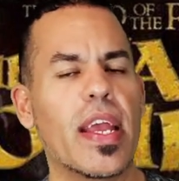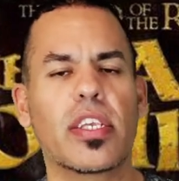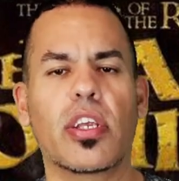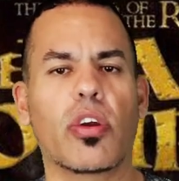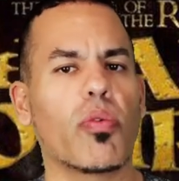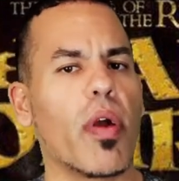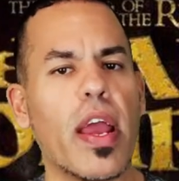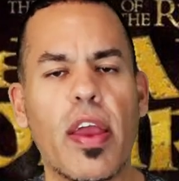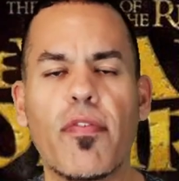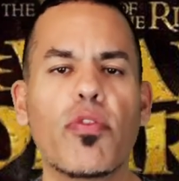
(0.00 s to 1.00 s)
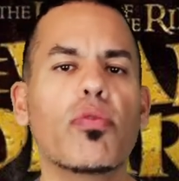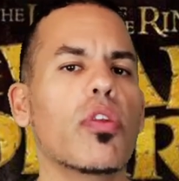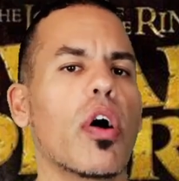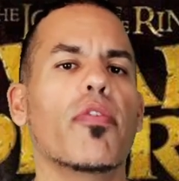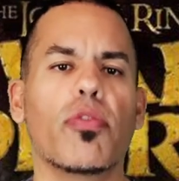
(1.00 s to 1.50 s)
it's a great, if you
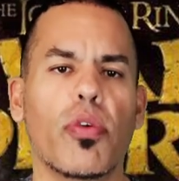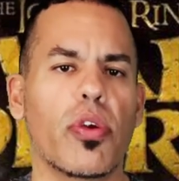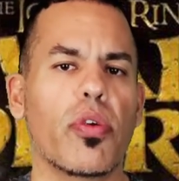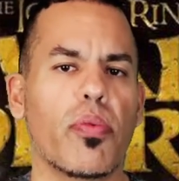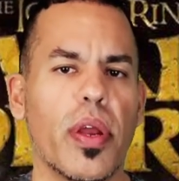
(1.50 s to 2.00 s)
love Lord of the